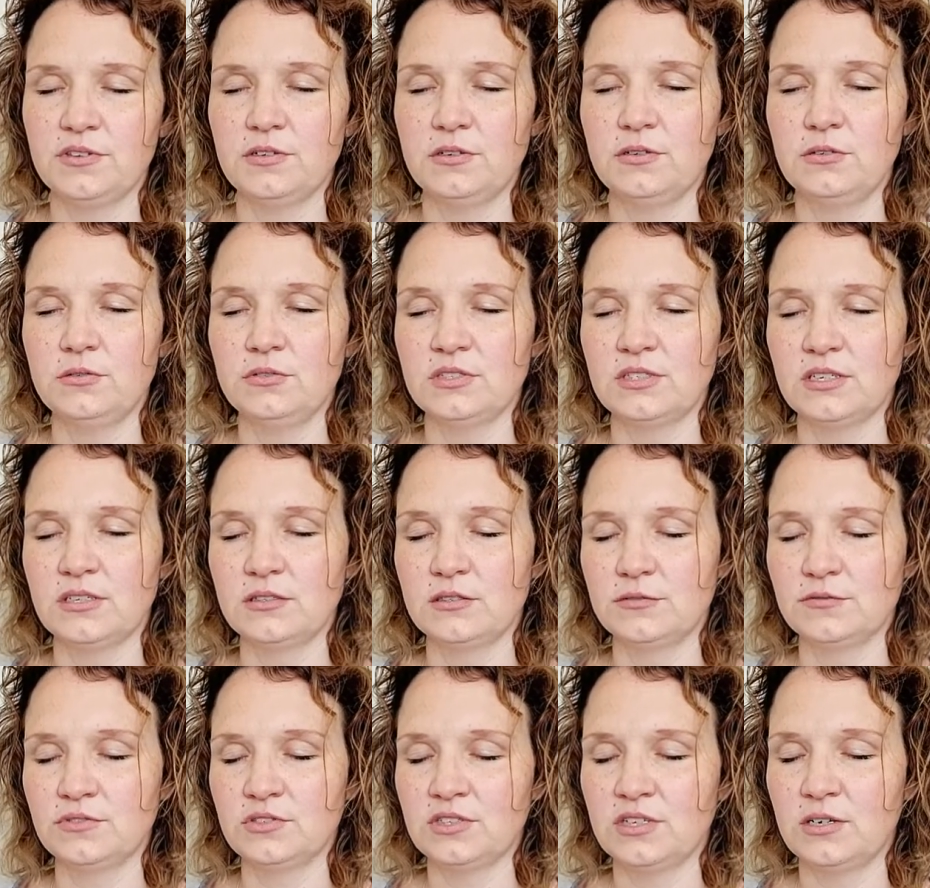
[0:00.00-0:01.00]
new sense
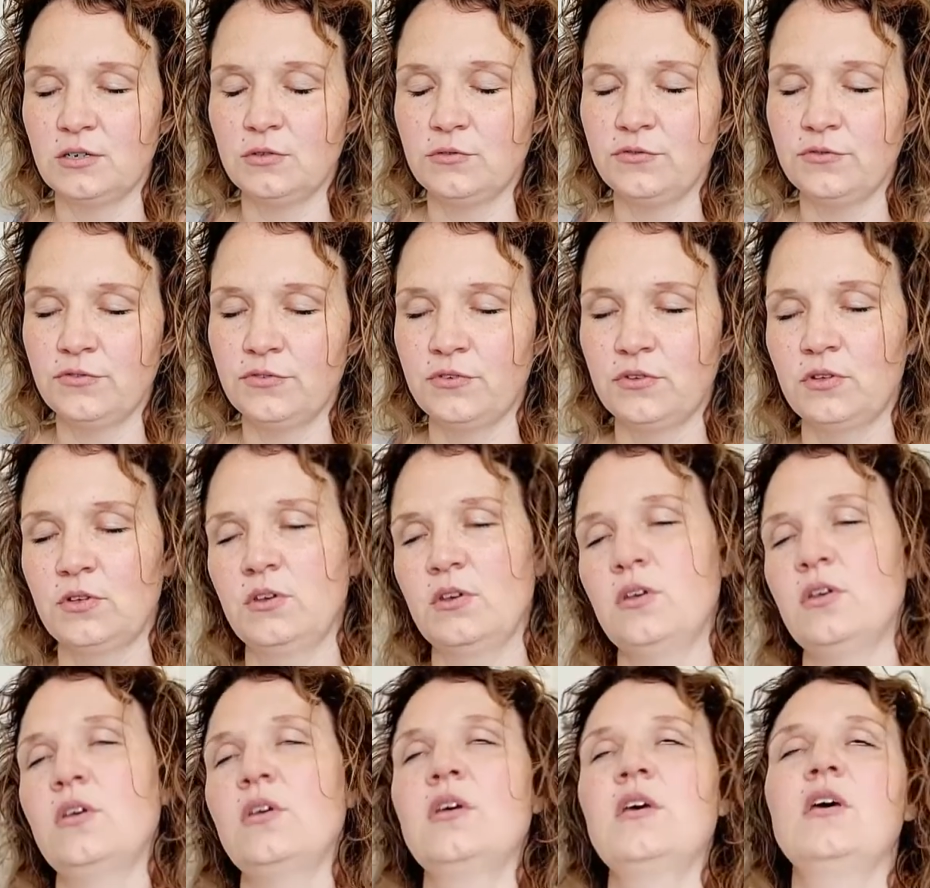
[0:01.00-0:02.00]
of self.
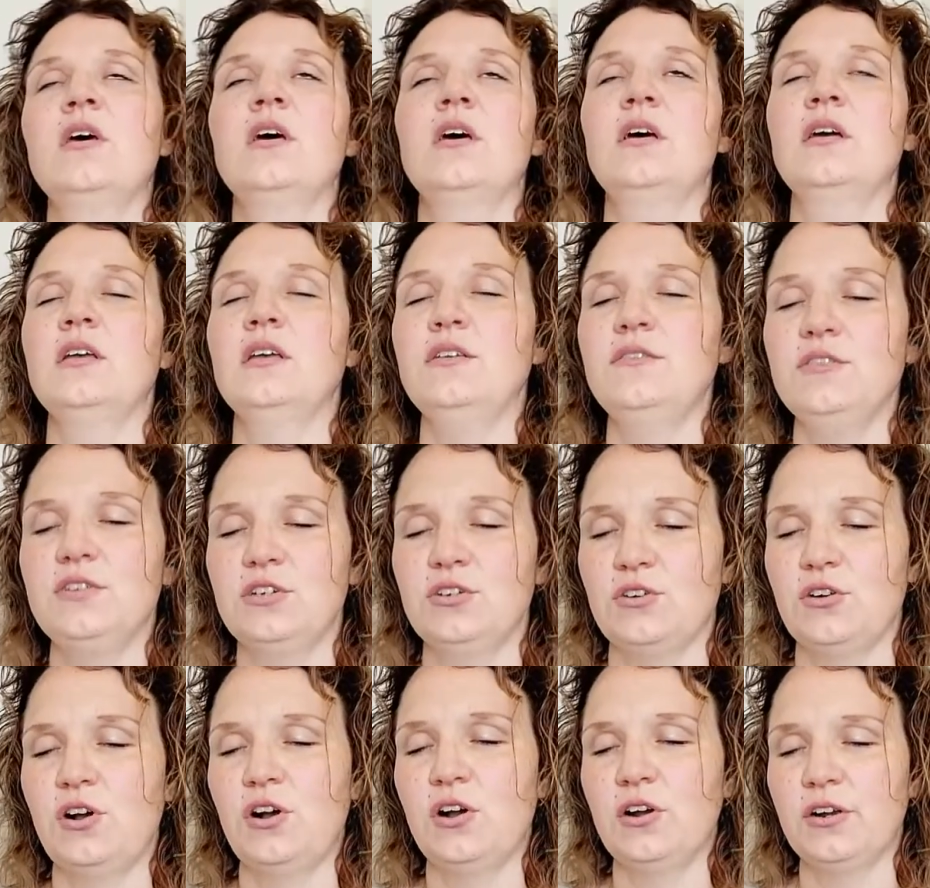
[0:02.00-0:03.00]
Even your
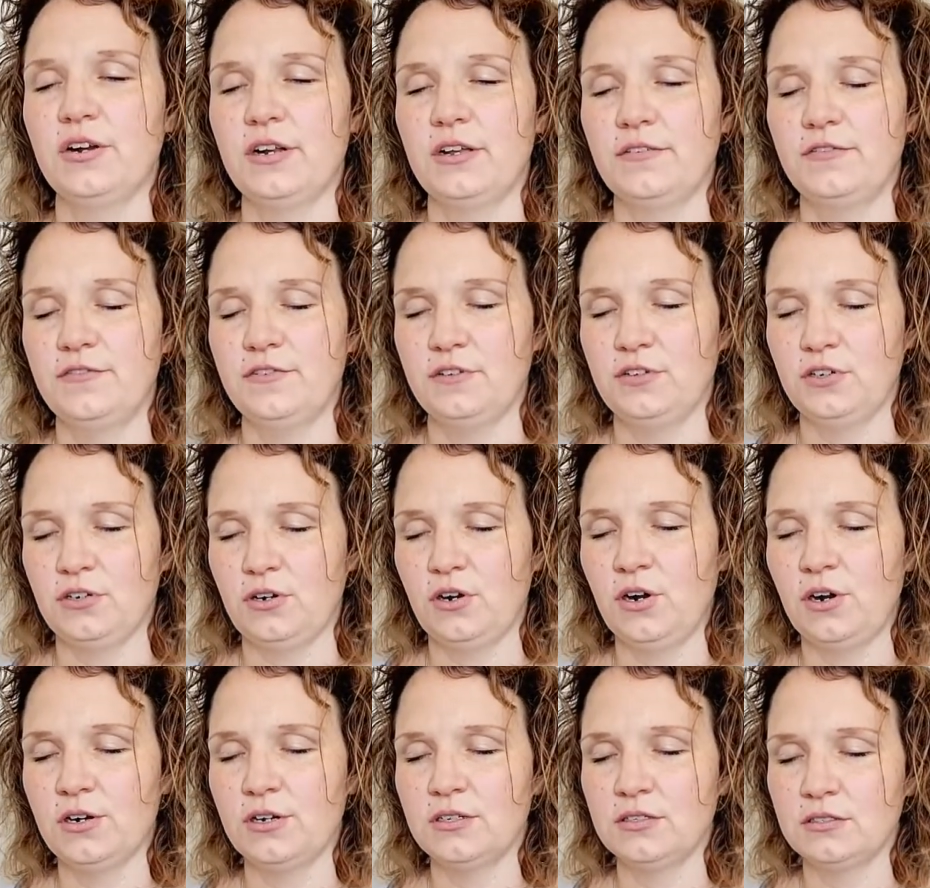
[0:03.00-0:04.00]
heart, I feel your
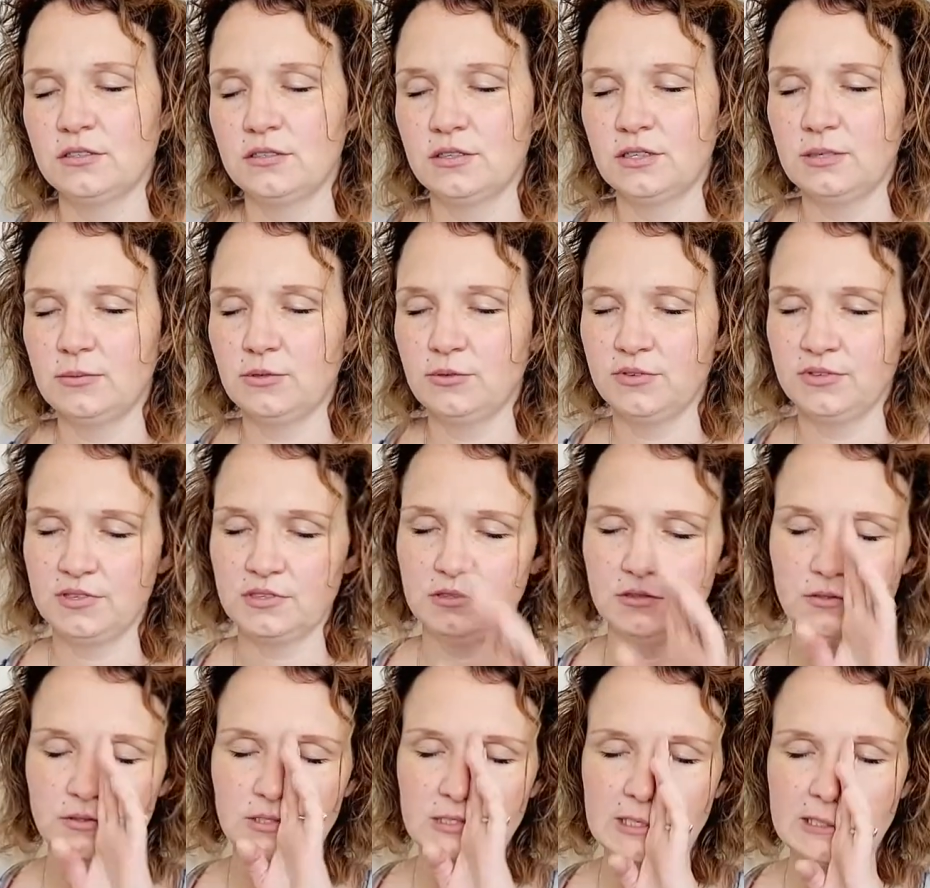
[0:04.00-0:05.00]
heart is gleaming with a
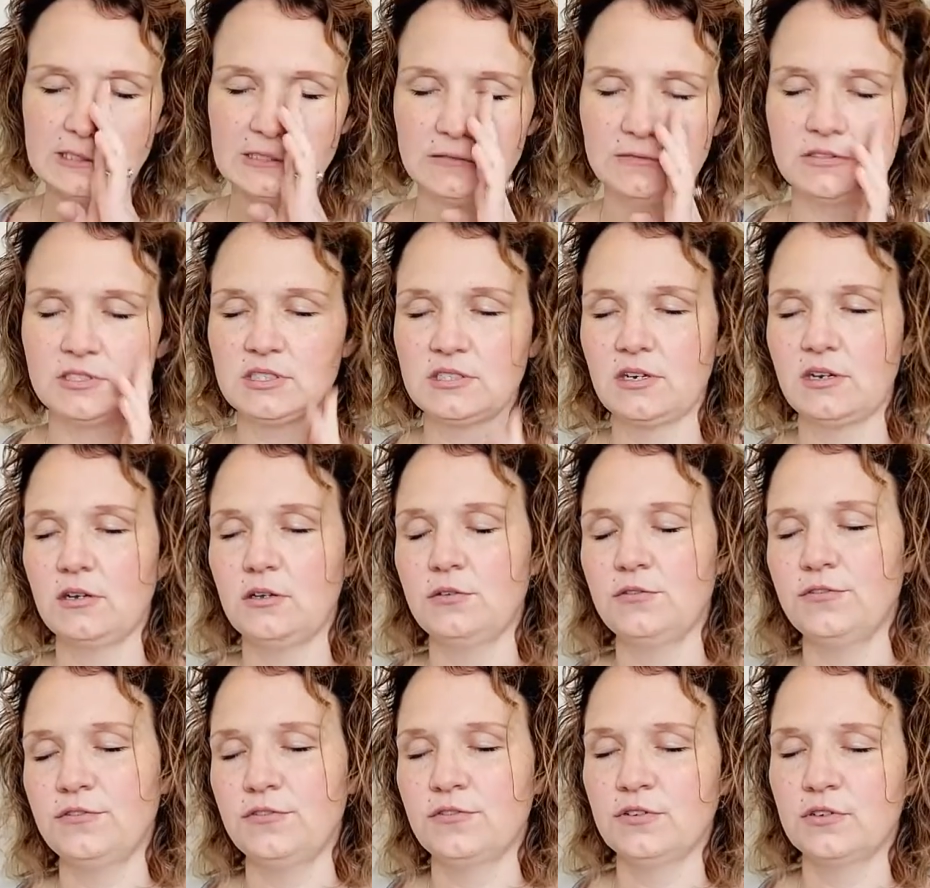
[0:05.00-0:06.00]
new sense of
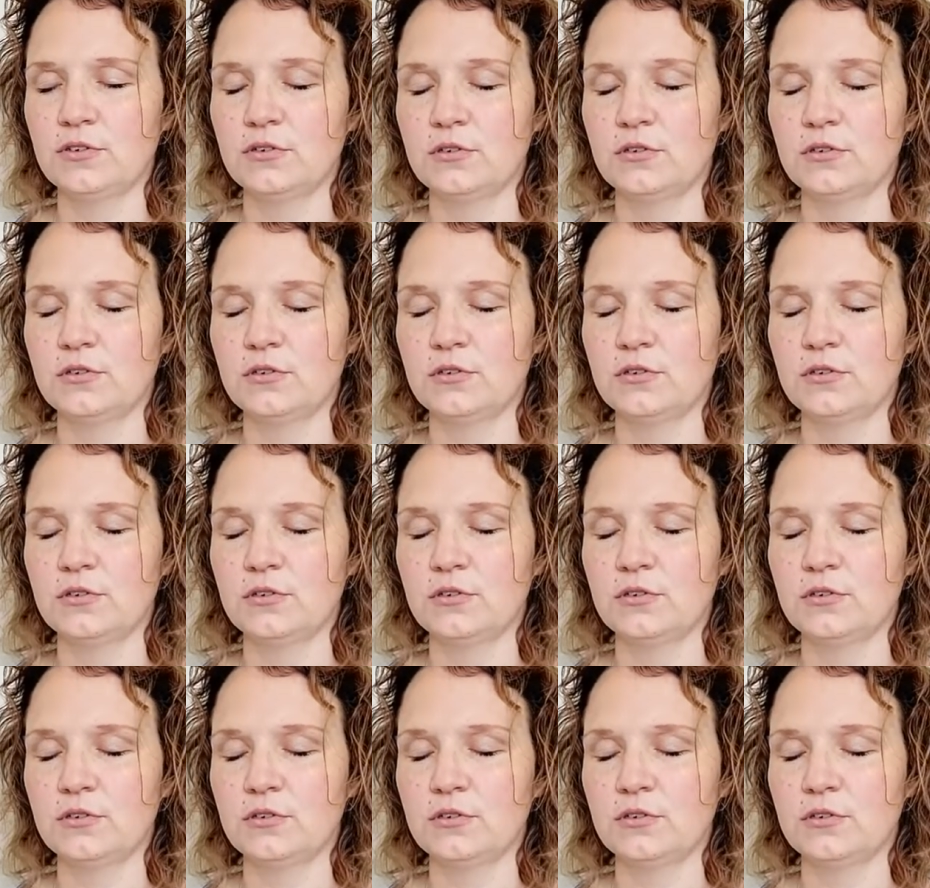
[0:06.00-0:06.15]
self.